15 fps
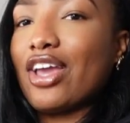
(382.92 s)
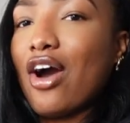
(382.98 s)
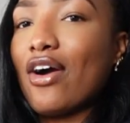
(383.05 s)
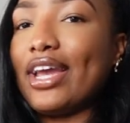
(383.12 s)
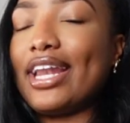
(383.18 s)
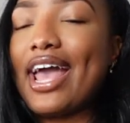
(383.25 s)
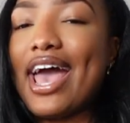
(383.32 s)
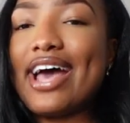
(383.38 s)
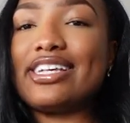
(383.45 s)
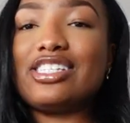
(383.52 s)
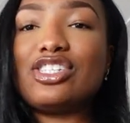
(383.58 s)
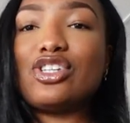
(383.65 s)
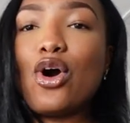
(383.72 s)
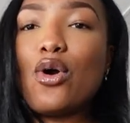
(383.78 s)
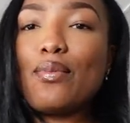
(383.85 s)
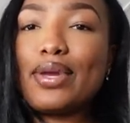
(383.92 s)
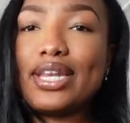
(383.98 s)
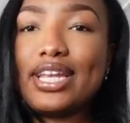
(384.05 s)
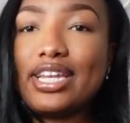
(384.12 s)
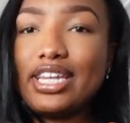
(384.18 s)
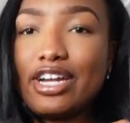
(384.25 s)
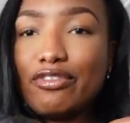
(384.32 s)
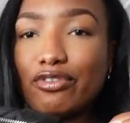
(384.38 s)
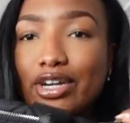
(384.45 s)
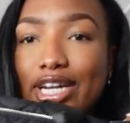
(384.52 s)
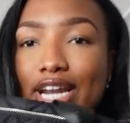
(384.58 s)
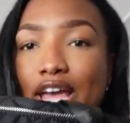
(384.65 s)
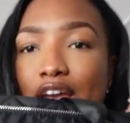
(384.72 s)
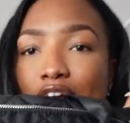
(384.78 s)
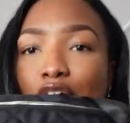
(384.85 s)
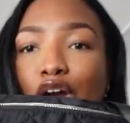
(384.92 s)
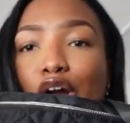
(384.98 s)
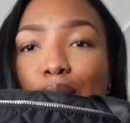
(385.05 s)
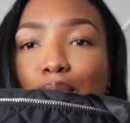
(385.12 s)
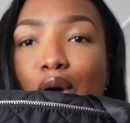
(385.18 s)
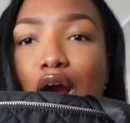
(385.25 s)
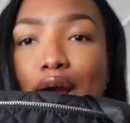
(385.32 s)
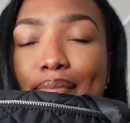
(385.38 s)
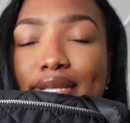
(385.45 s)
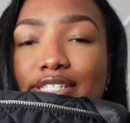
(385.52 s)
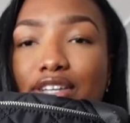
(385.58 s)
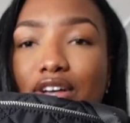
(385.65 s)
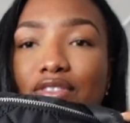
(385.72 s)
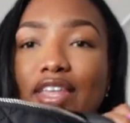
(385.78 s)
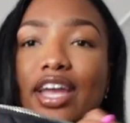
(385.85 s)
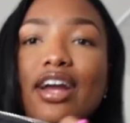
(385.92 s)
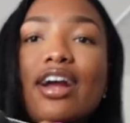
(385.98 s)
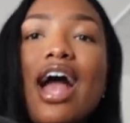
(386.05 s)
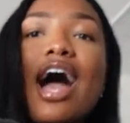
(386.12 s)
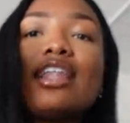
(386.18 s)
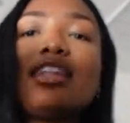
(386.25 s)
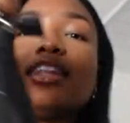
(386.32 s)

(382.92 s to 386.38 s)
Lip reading: y'all. It has so many different compartments on there. I